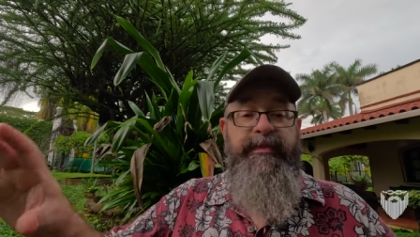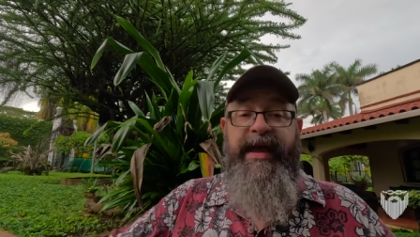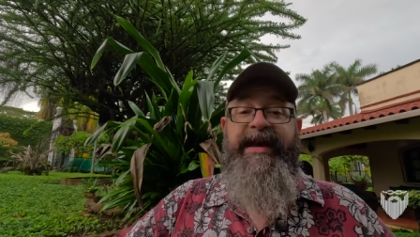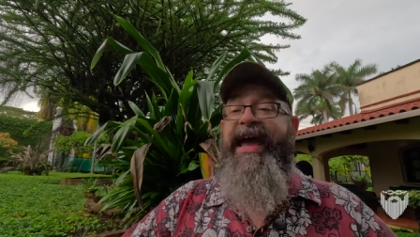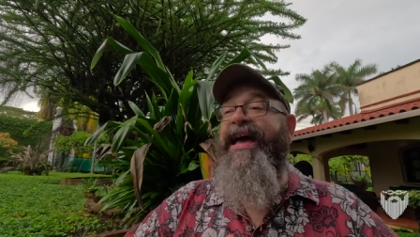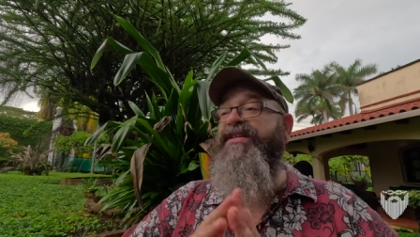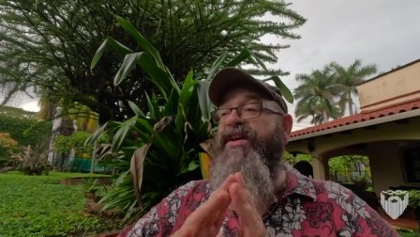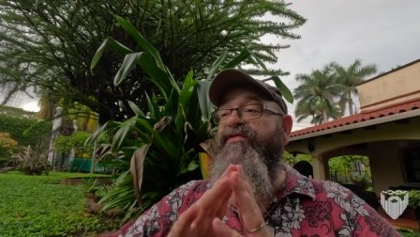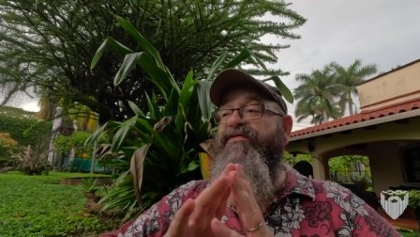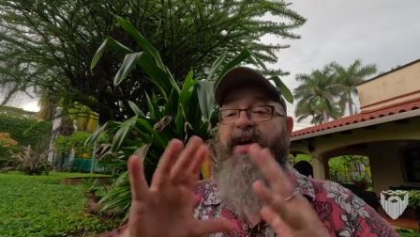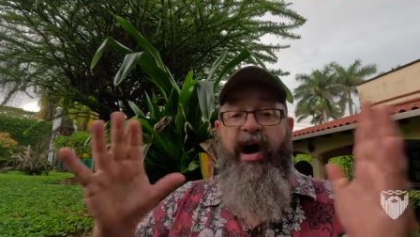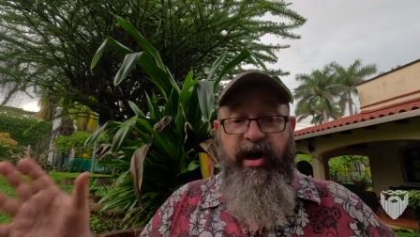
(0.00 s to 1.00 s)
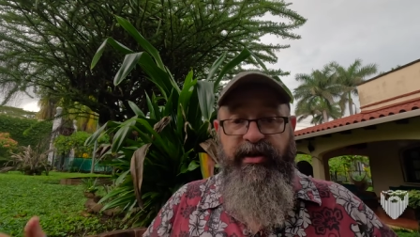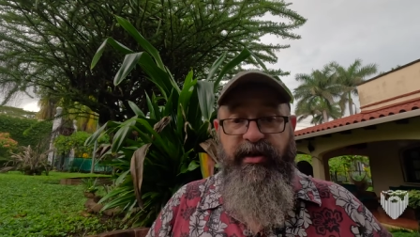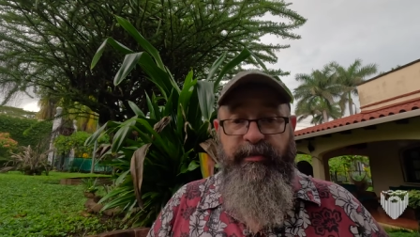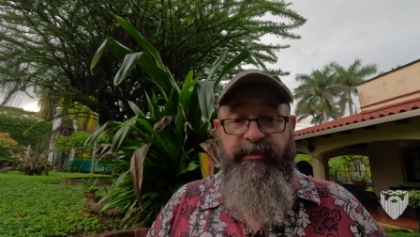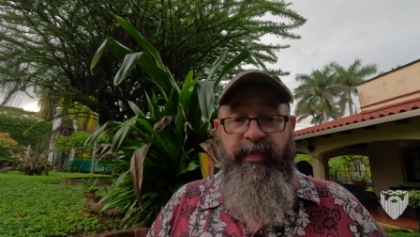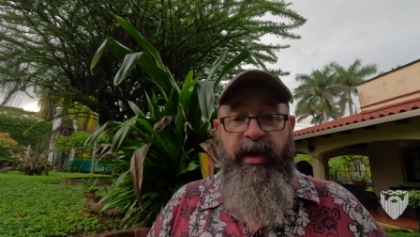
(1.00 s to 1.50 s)
many as a
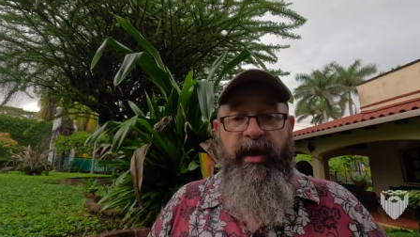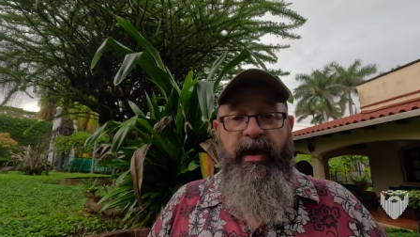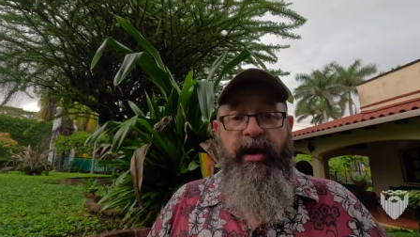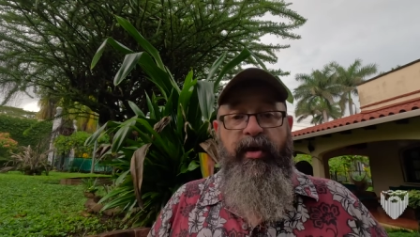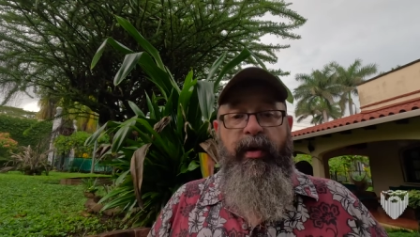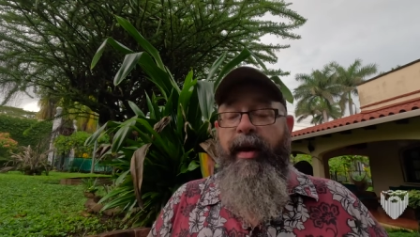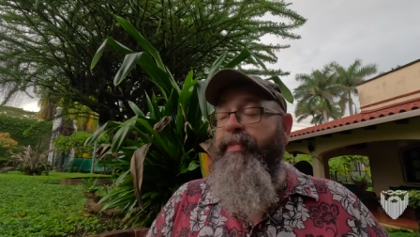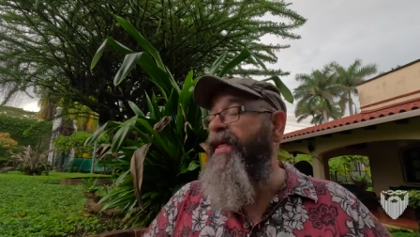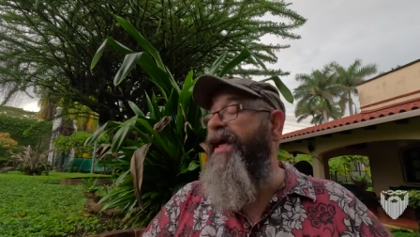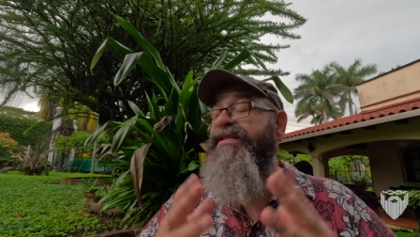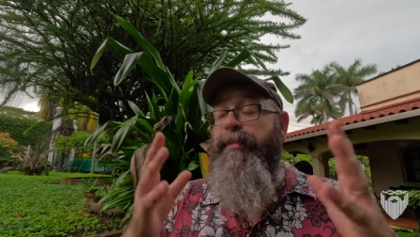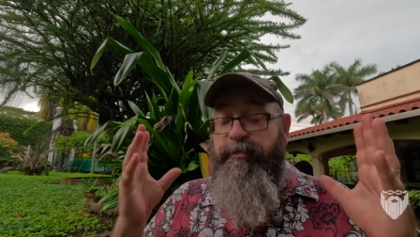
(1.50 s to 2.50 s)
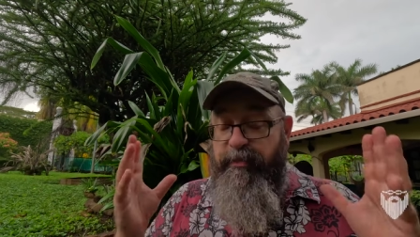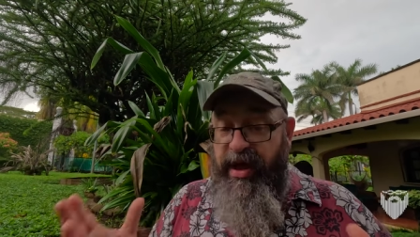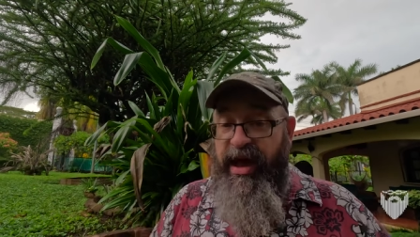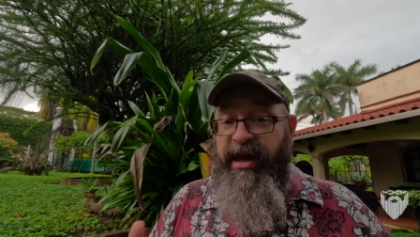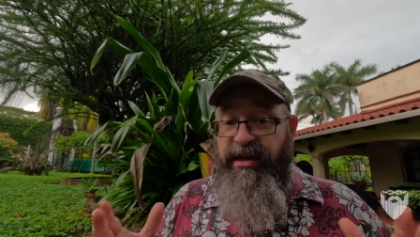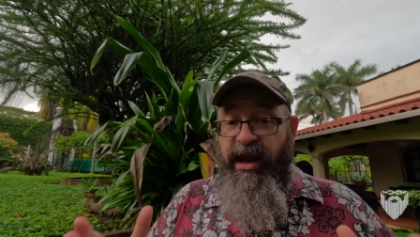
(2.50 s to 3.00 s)
volume. Right, but that's a
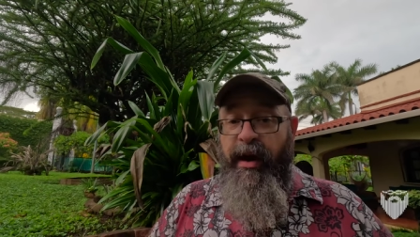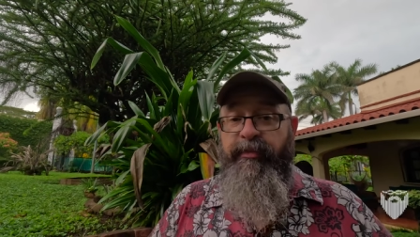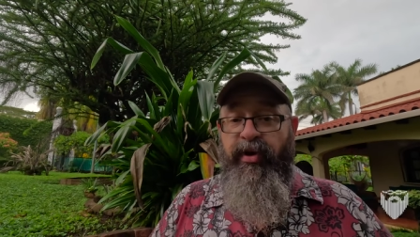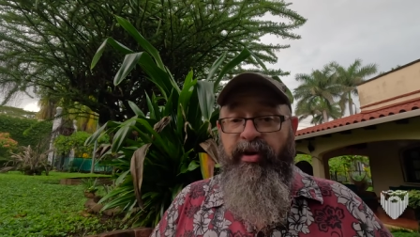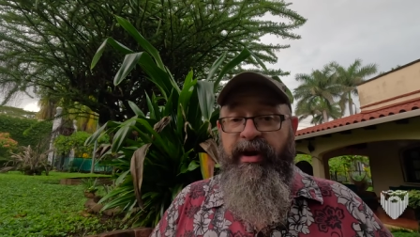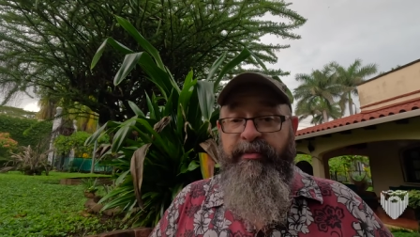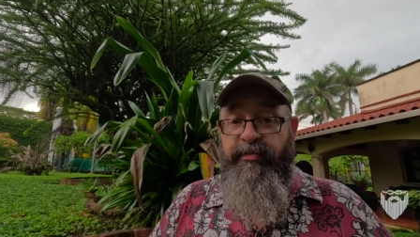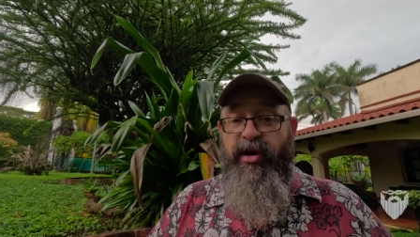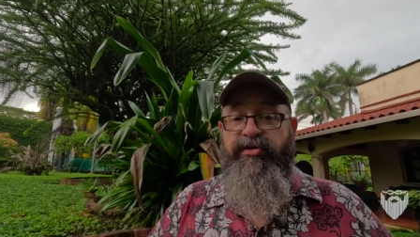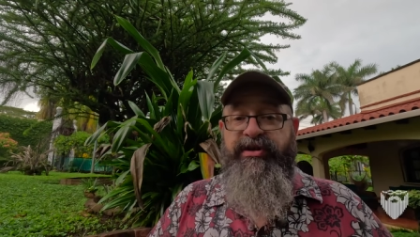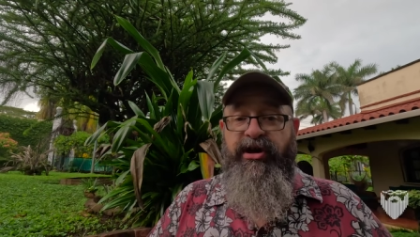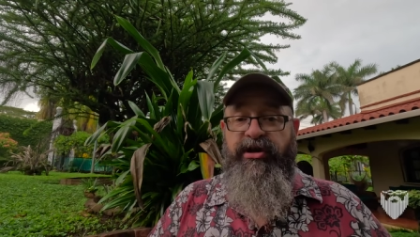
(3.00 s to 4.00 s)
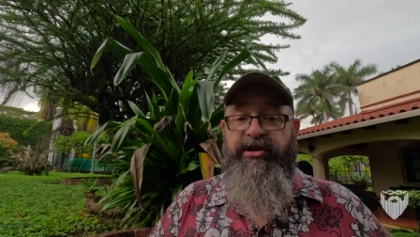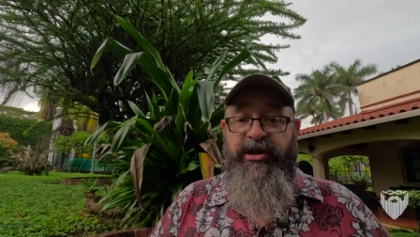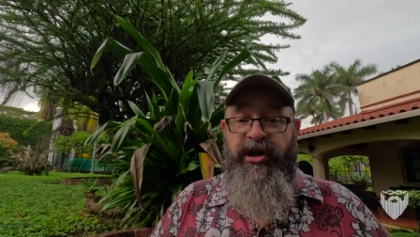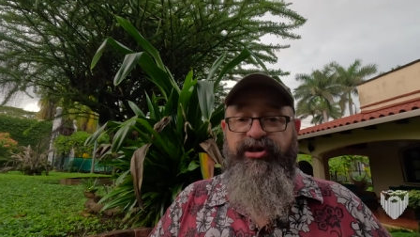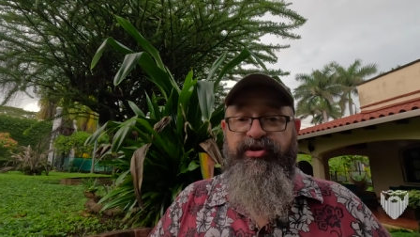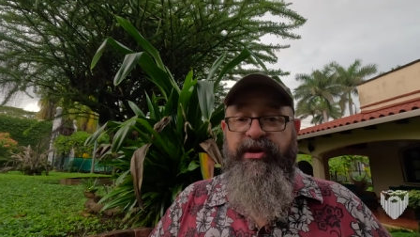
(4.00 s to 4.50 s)
big number in most co
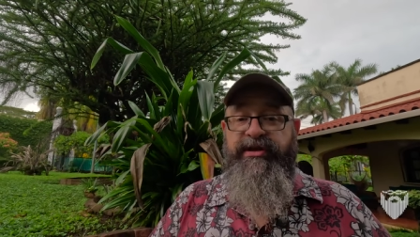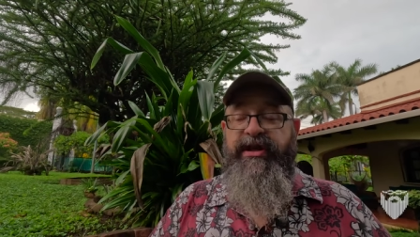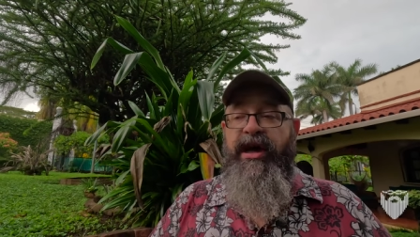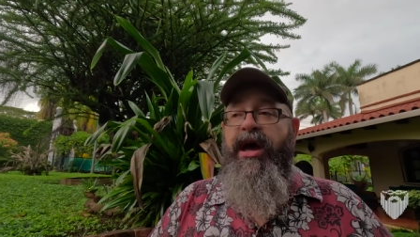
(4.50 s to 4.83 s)
countries.